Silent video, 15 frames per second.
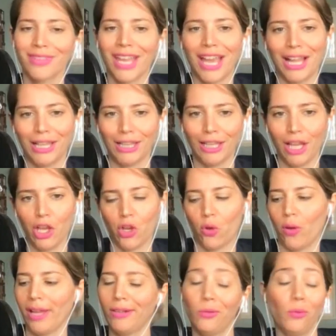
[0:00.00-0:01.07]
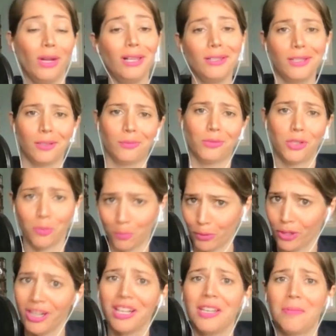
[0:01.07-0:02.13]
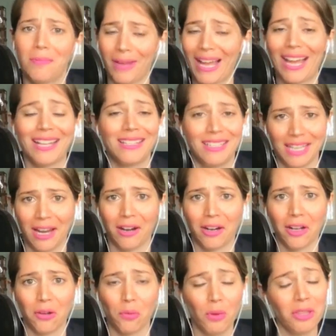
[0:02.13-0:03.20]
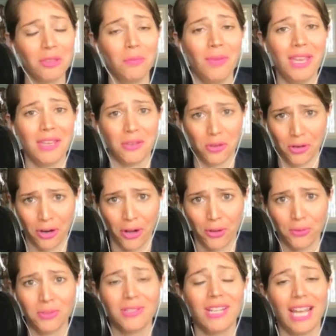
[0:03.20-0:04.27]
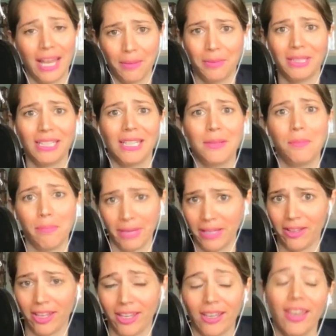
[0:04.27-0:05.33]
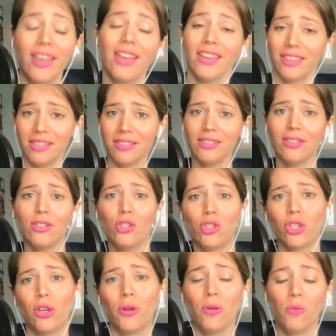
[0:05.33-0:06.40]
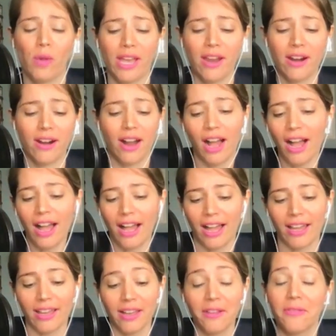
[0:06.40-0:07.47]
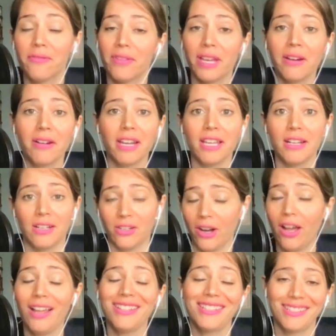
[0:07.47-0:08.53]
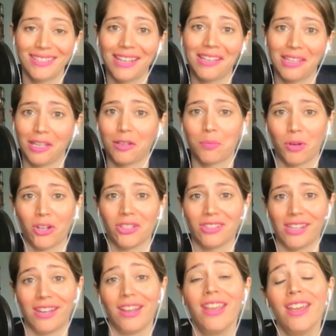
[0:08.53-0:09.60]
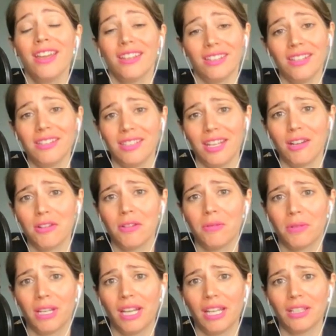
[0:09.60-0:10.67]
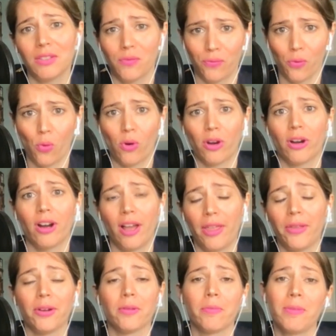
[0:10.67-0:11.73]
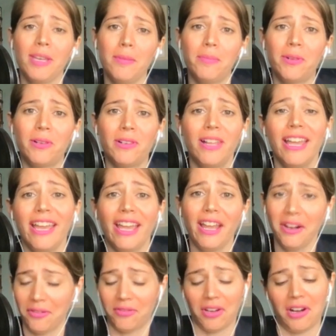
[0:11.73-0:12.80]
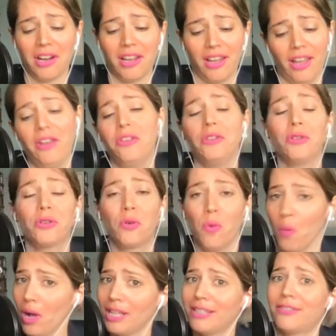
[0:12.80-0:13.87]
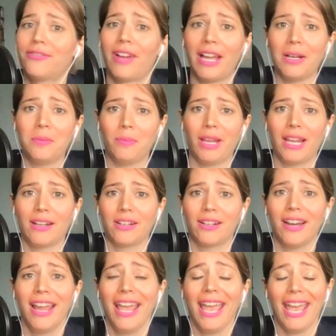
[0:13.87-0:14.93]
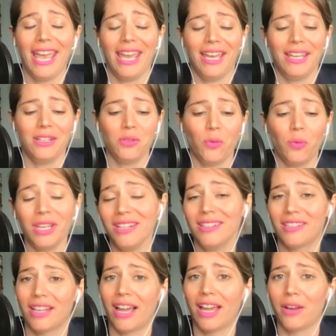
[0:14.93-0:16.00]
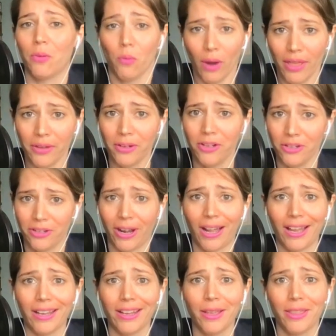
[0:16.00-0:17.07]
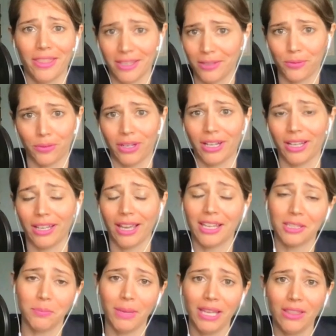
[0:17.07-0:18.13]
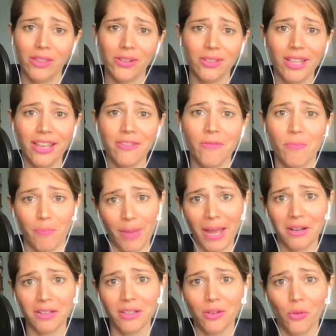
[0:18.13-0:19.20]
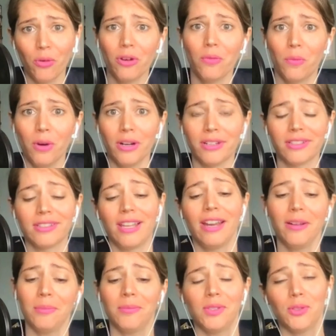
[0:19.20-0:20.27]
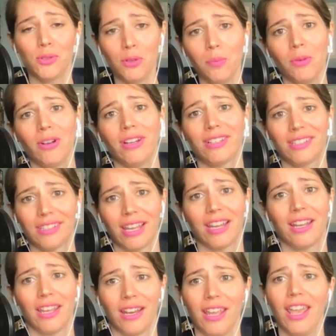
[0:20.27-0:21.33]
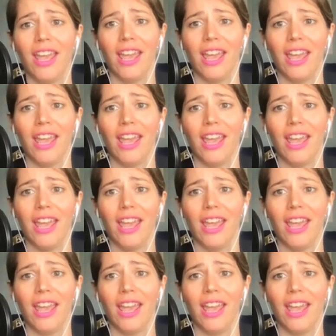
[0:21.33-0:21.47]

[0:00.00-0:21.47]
Hello, and welcome to Pretty Bad Tarot with me, your host, Emily Milling. This is the show where I, a very not psychic person, does tarot readings for other people in a very underqualified manner, and we decide whether or not this reading has made their life better or worse. And I'm super excited,